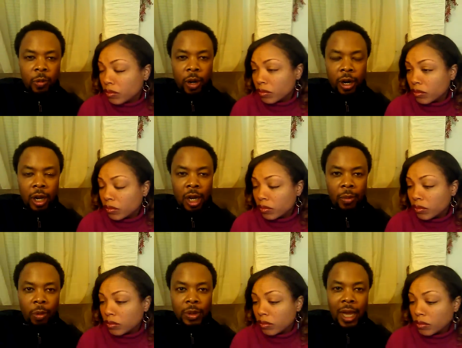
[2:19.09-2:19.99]
Speaker 1: where
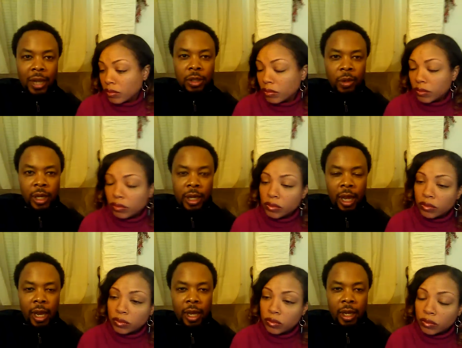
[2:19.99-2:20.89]
um, it was actually
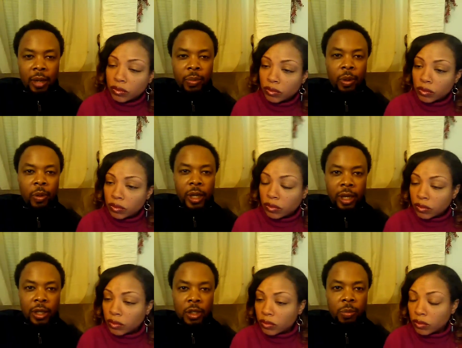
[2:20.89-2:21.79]
a
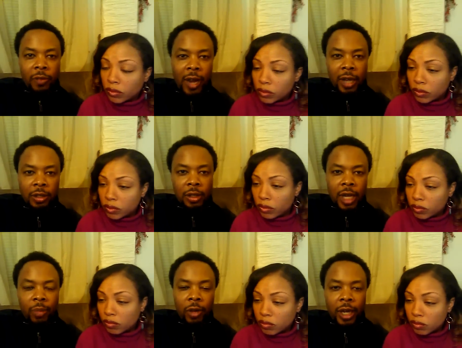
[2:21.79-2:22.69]
employee supervisor
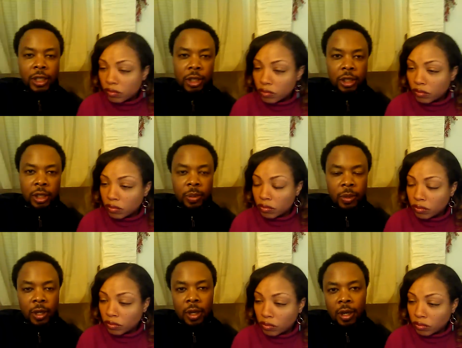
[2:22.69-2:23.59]
type relationship.
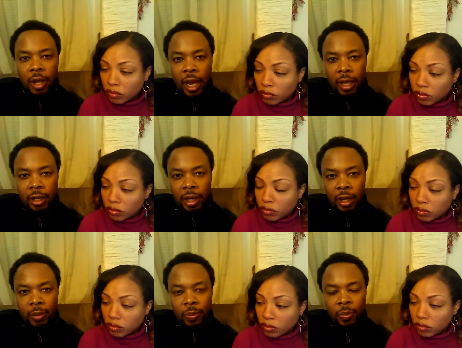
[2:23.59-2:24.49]
And,
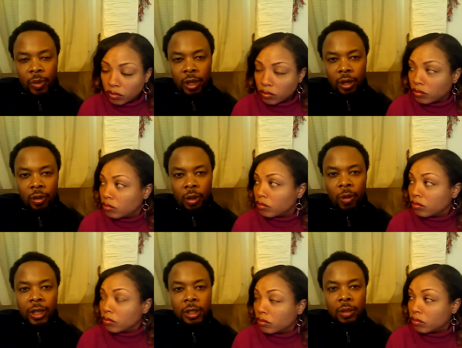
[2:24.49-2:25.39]
um, you know, the
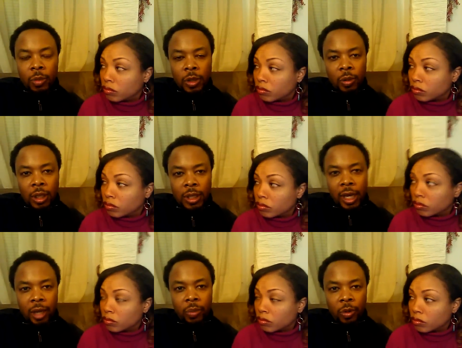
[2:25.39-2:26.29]
question was on the
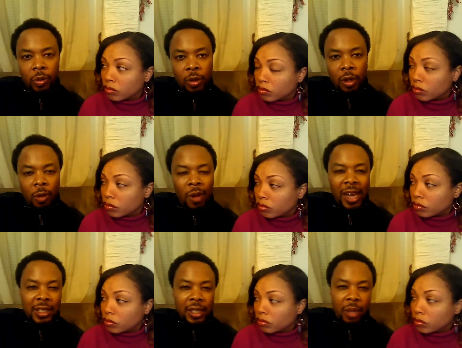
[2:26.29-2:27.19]
table why
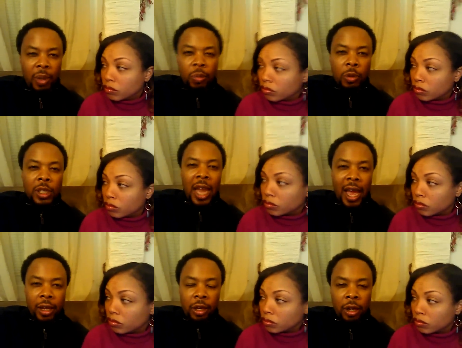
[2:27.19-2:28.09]
is it that people
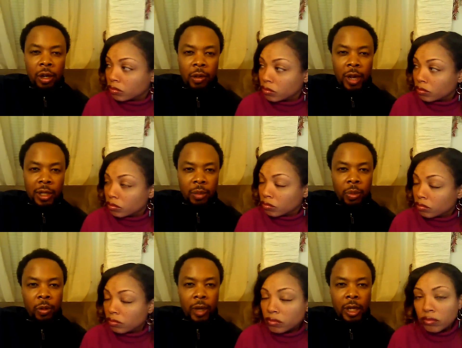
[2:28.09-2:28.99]
slack, you know, as
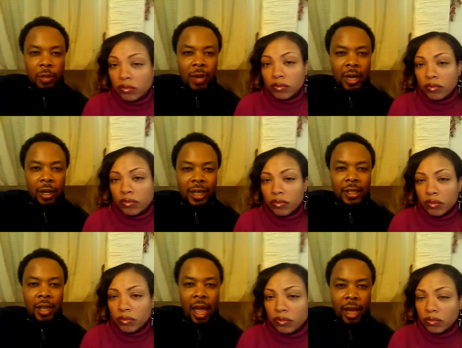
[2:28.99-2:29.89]
employees? Why do they
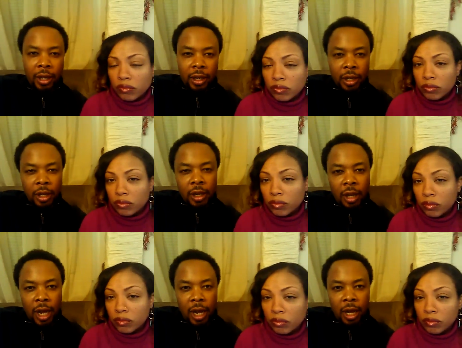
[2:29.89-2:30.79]
slack
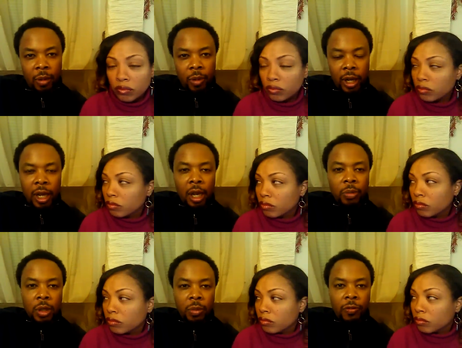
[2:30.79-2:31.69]
mm-hmm. um, when it comes
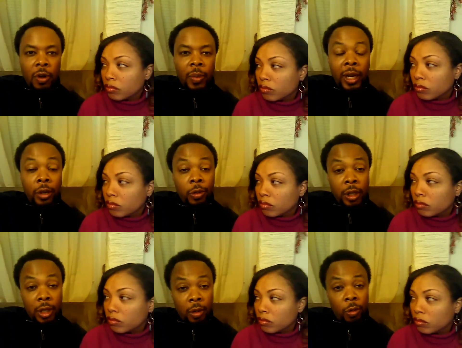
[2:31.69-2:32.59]
to performing their
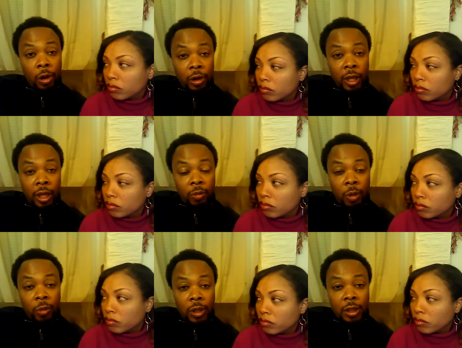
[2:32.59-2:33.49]
duties at work? And
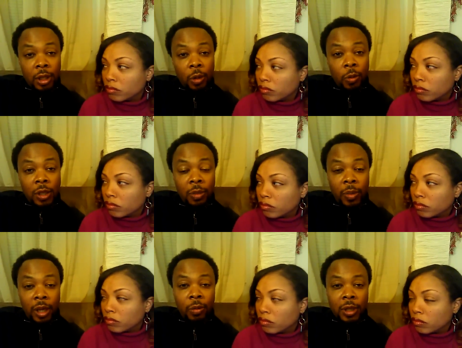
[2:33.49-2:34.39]
what was told to
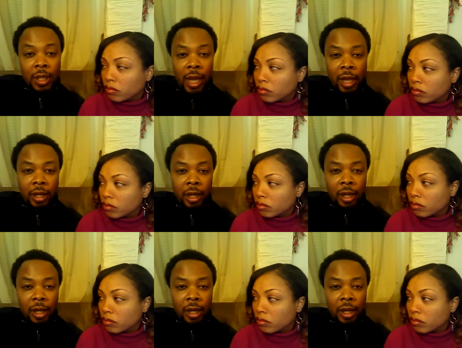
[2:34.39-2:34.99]
me was that